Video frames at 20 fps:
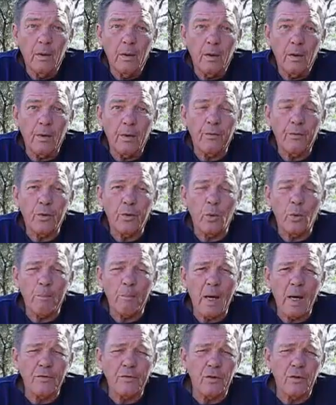And to
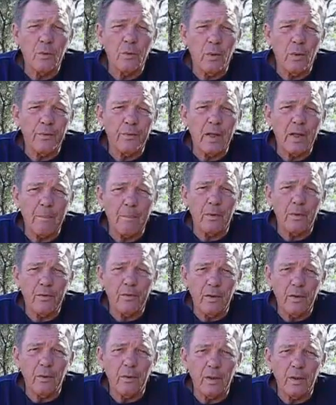imagine what that
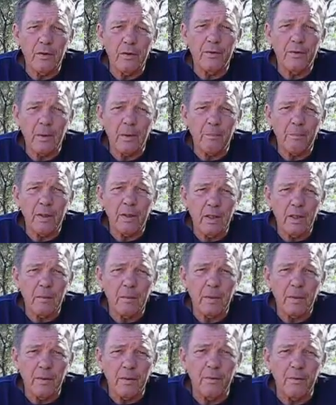material is, that medium
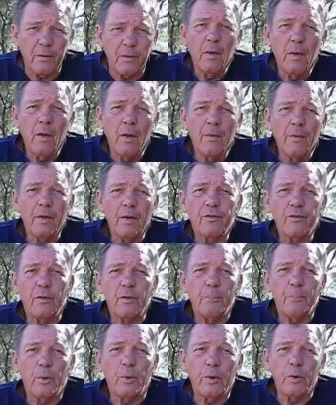is, that
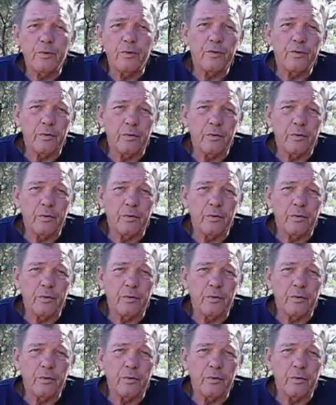supports